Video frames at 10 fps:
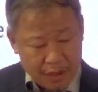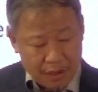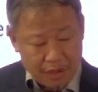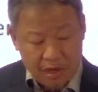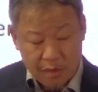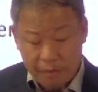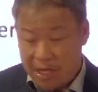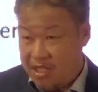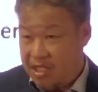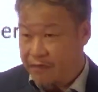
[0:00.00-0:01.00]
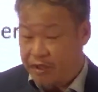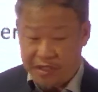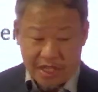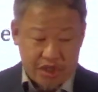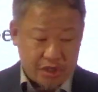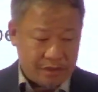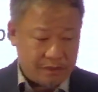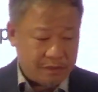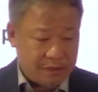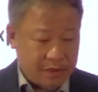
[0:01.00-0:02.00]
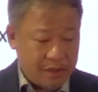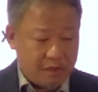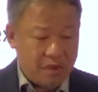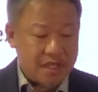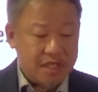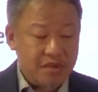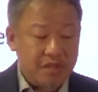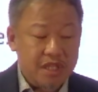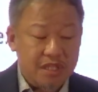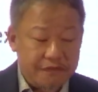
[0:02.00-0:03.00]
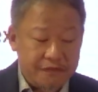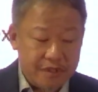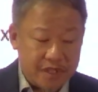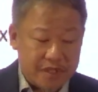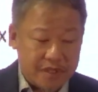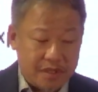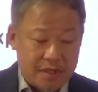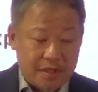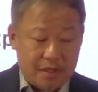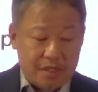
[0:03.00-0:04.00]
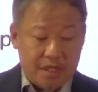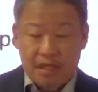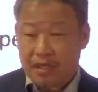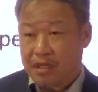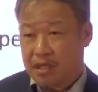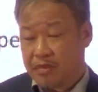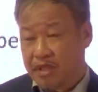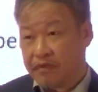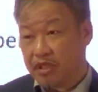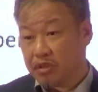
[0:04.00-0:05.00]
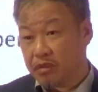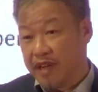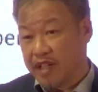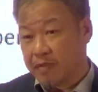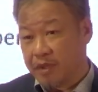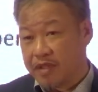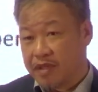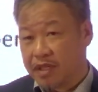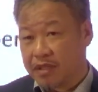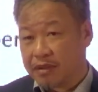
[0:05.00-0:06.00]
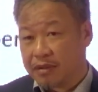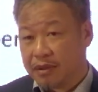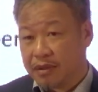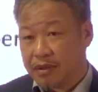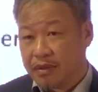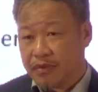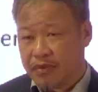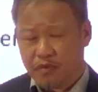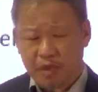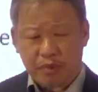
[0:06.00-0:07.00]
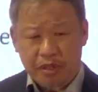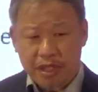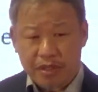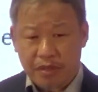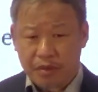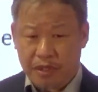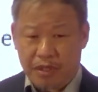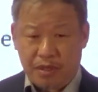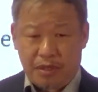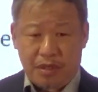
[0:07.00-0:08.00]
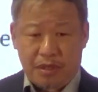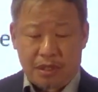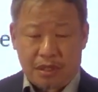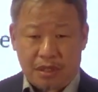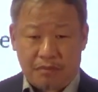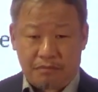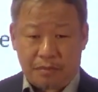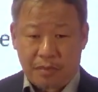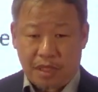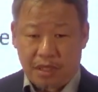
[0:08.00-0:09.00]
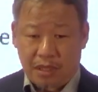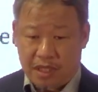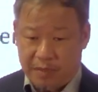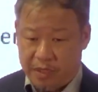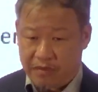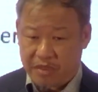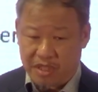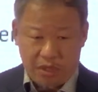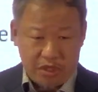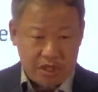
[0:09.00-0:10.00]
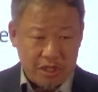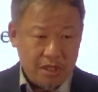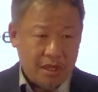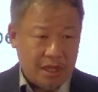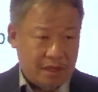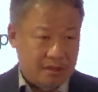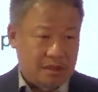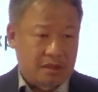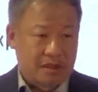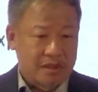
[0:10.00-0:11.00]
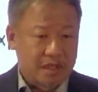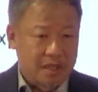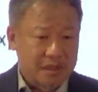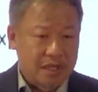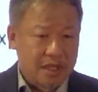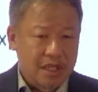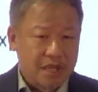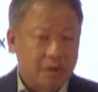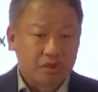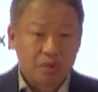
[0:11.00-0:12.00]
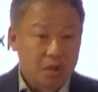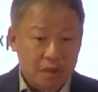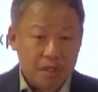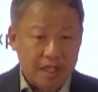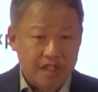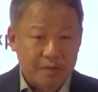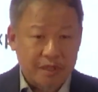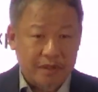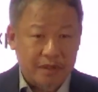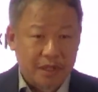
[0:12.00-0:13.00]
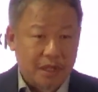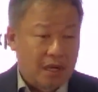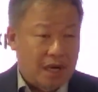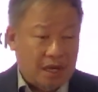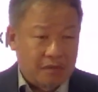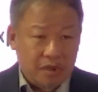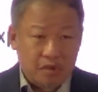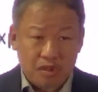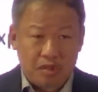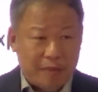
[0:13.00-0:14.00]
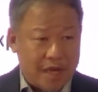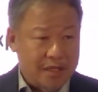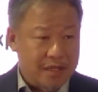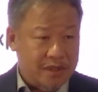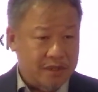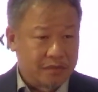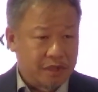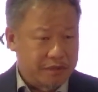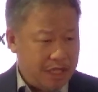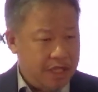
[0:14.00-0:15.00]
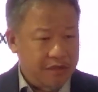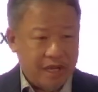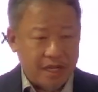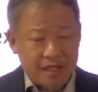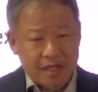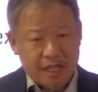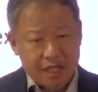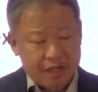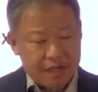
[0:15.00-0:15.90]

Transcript: What about place differentiation? What's the unique difference in terms of the group of experts here? So we brought in not only experts from CPG and Consulus, there were also local experts, our local partners who are really great at designing